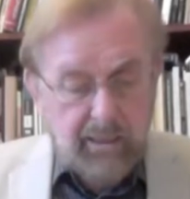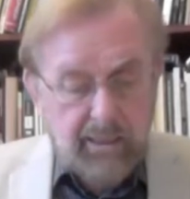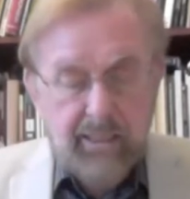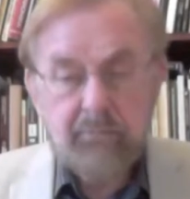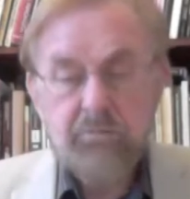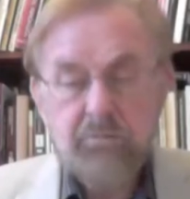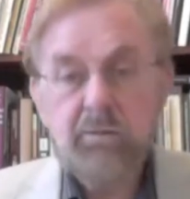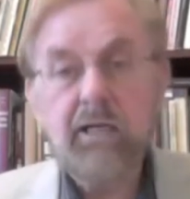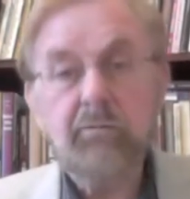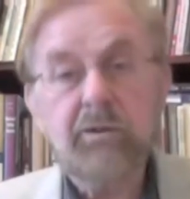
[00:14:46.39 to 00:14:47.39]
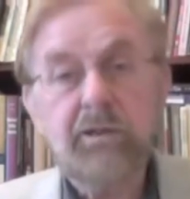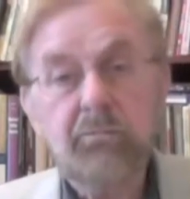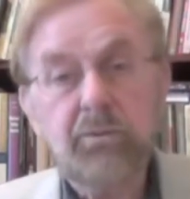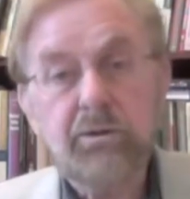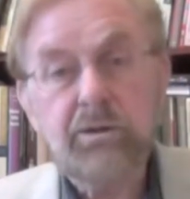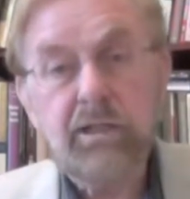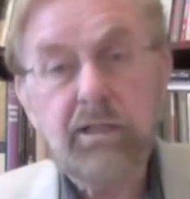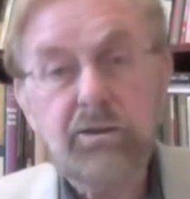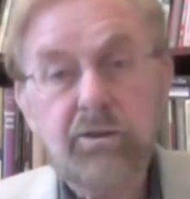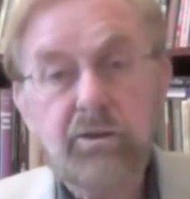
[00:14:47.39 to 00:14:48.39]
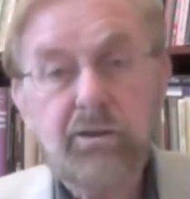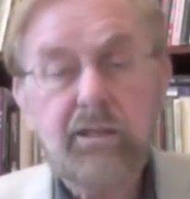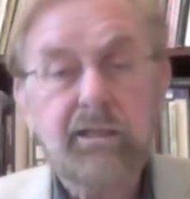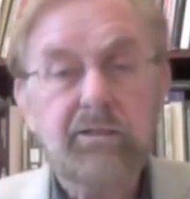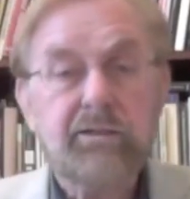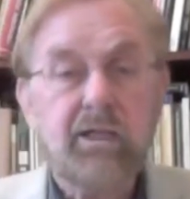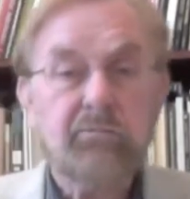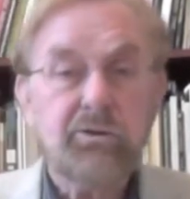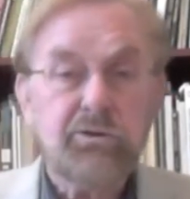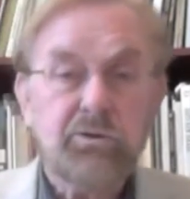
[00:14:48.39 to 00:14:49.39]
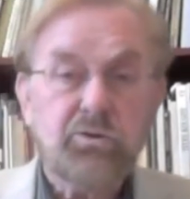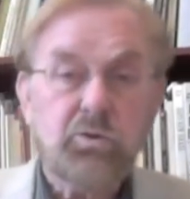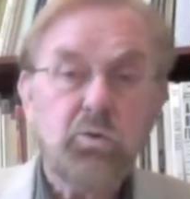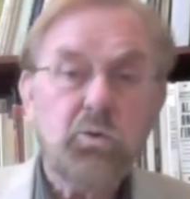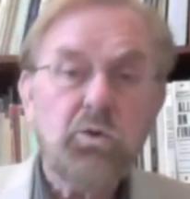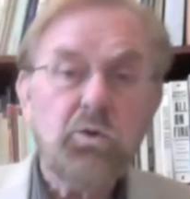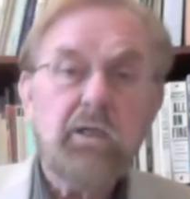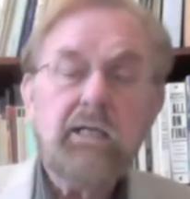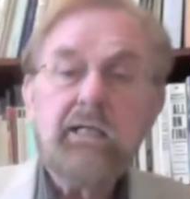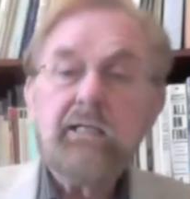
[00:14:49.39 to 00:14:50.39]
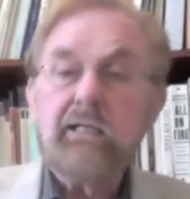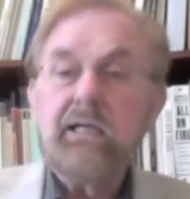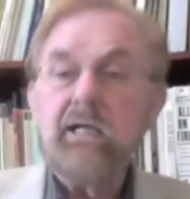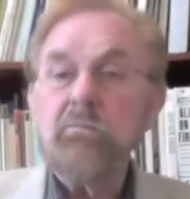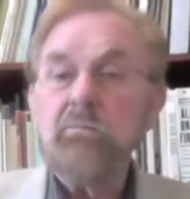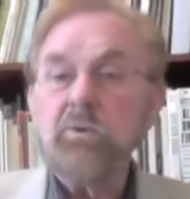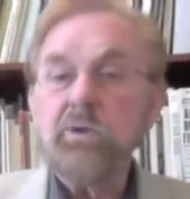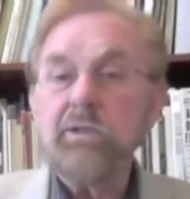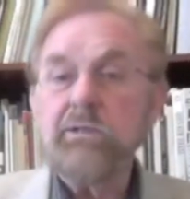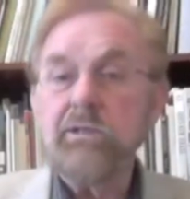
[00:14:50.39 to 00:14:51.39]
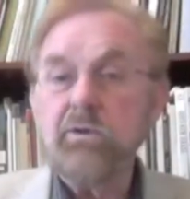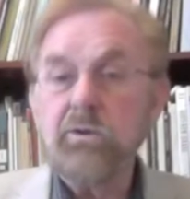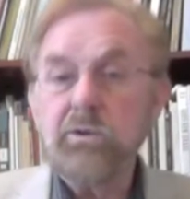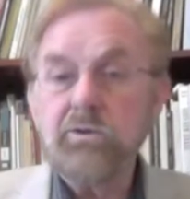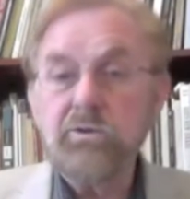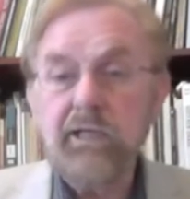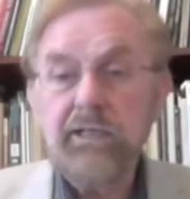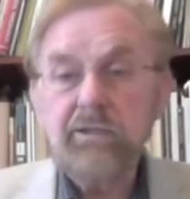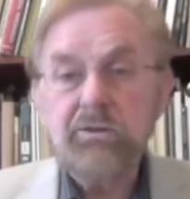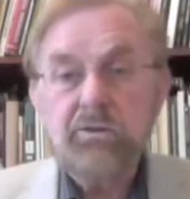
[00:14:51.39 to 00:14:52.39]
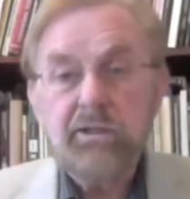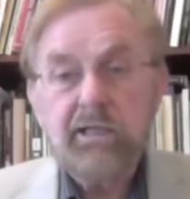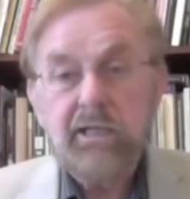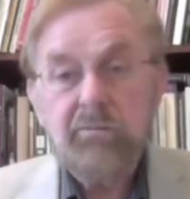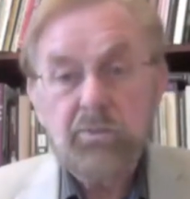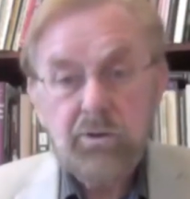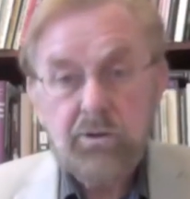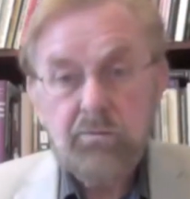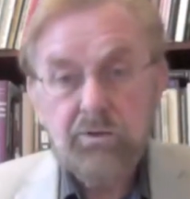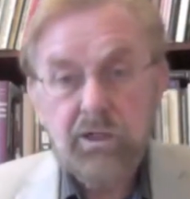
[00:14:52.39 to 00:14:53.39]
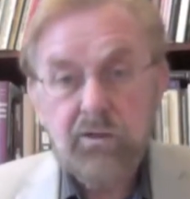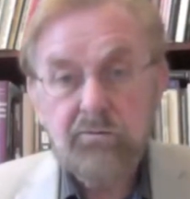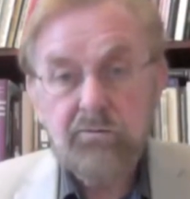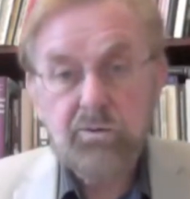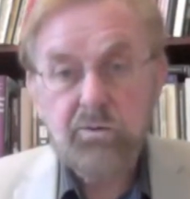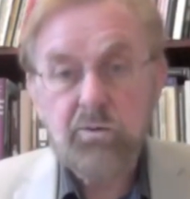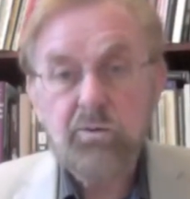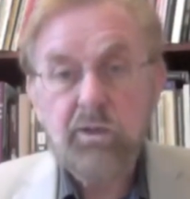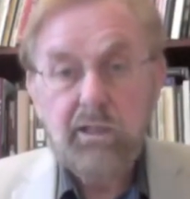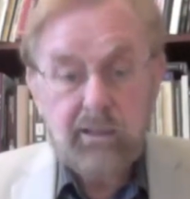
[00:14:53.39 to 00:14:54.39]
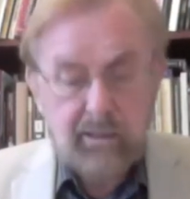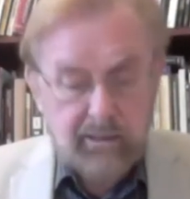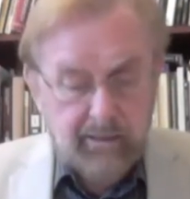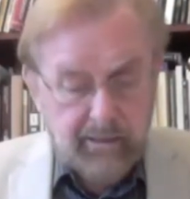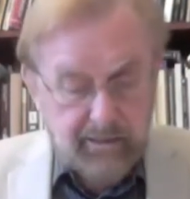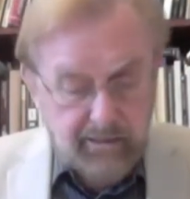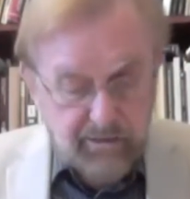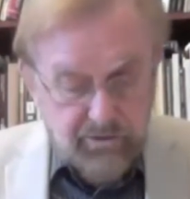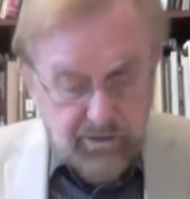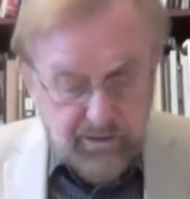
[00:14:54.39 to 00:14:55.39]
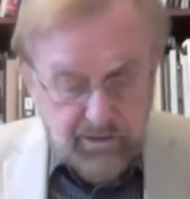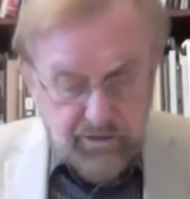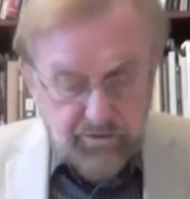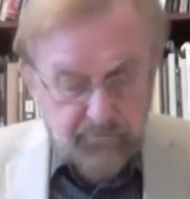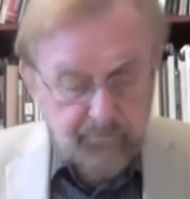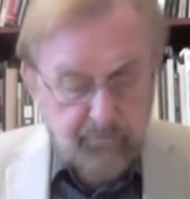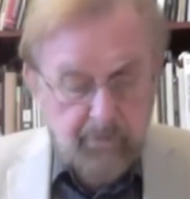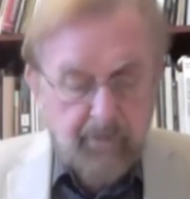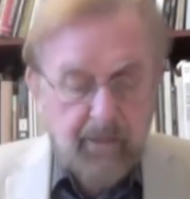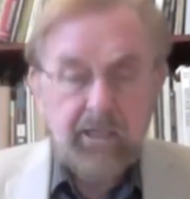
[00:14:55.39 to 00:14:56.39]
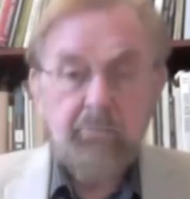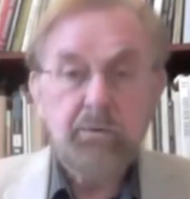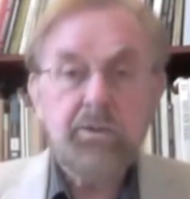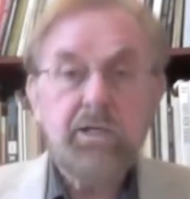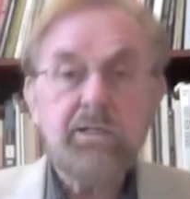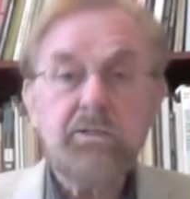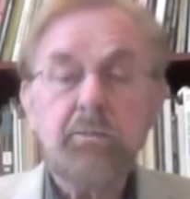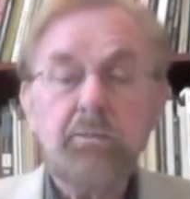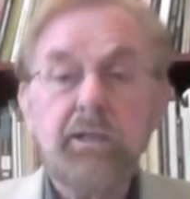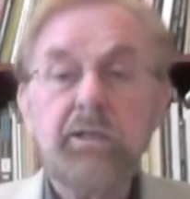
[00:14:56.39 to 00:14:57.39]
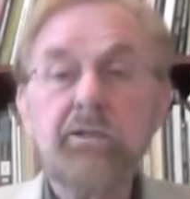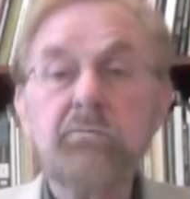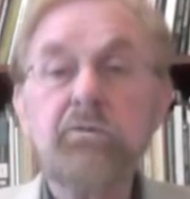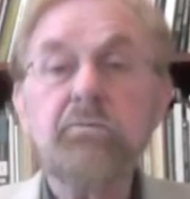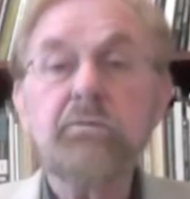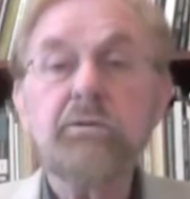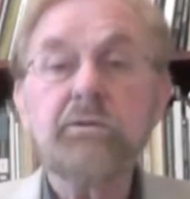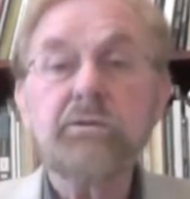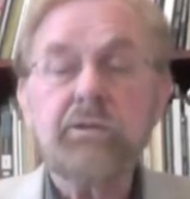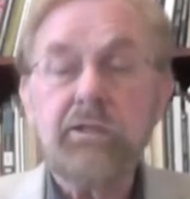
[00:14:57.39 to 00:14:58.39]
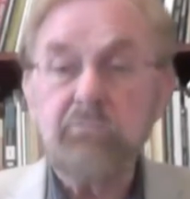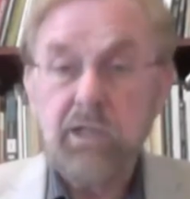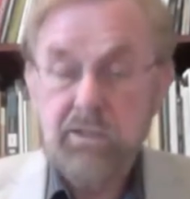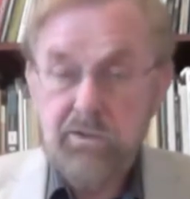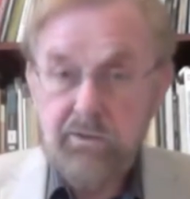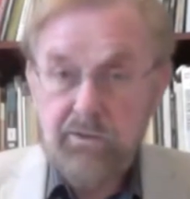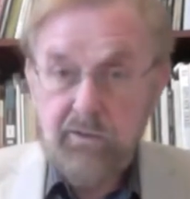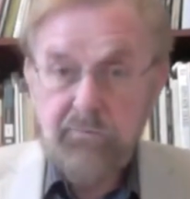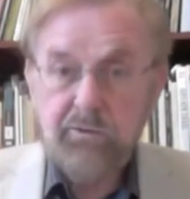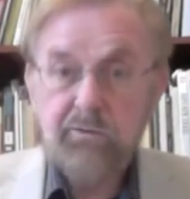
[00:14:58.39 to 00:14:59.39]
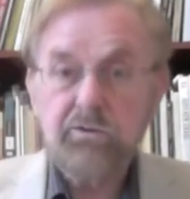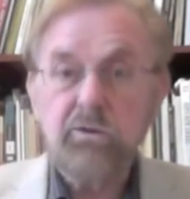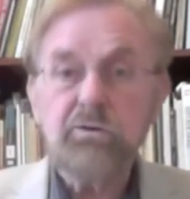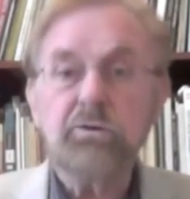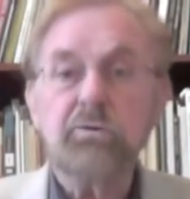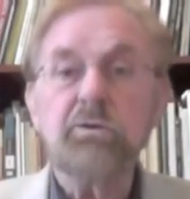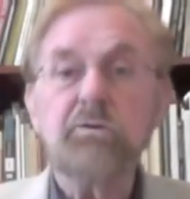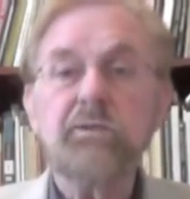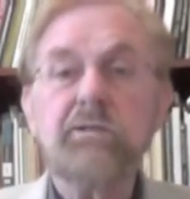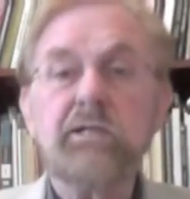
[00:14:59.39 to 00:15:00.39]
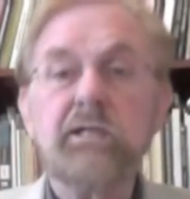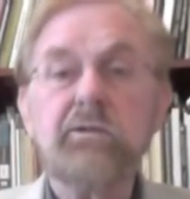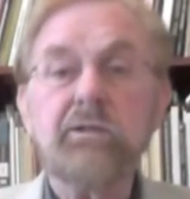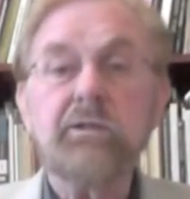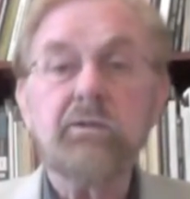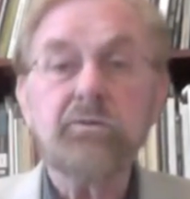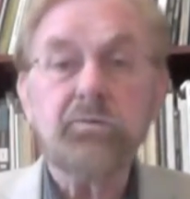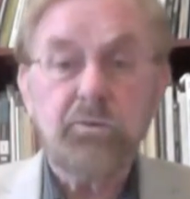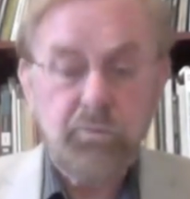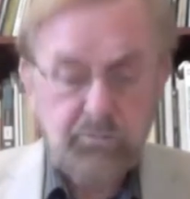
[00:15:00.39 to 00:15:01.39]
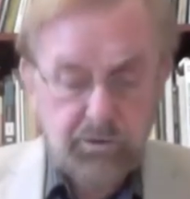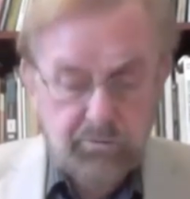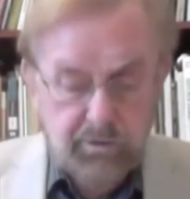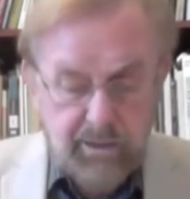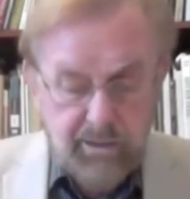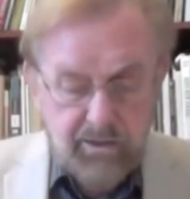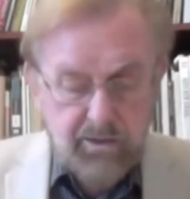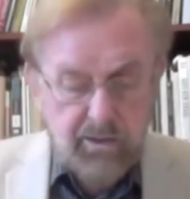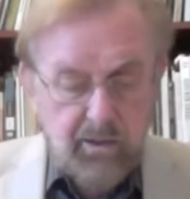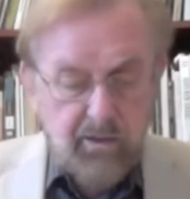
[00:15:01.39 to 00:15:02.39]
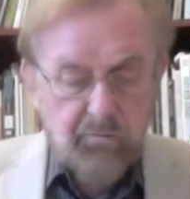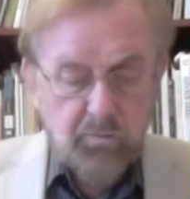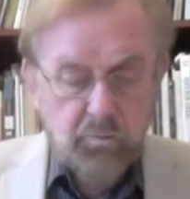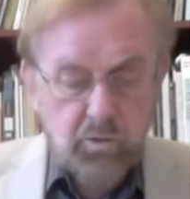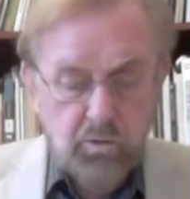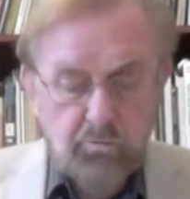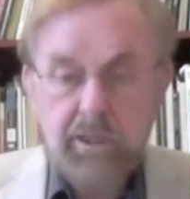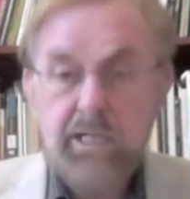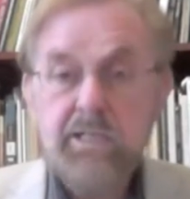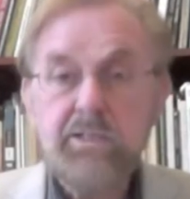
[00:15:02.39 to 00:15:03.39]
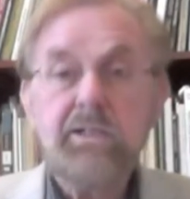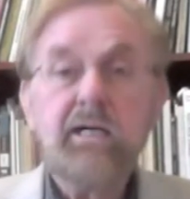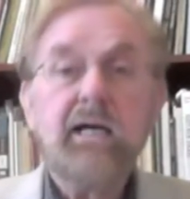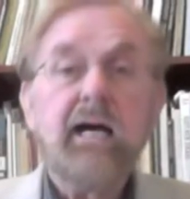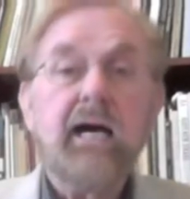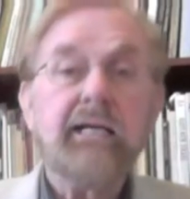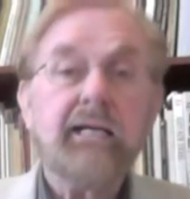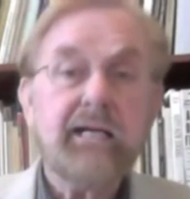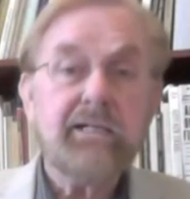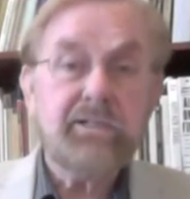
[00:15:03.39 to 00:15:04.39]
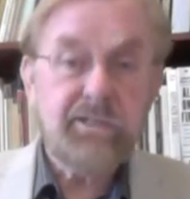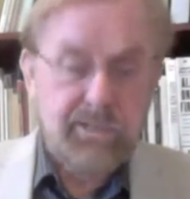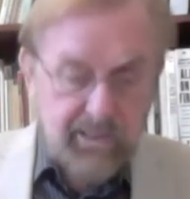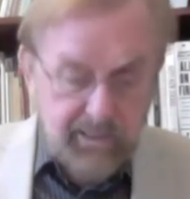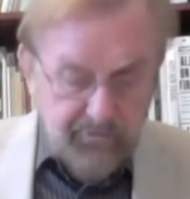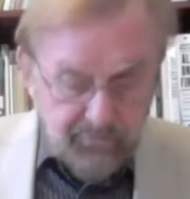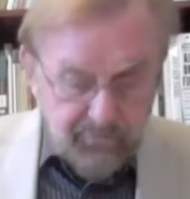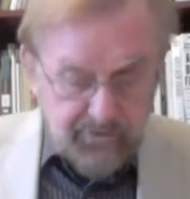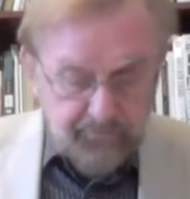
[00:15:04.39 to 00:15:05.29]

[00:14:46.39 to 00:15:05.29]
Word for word: Himes became a temperance lecturer. He established a school that helped boys learn a trade so that they could put themselves through uh, an education. He participated in the movements, in, in different social movements, including those for women's rights, for world peace, and against slavery.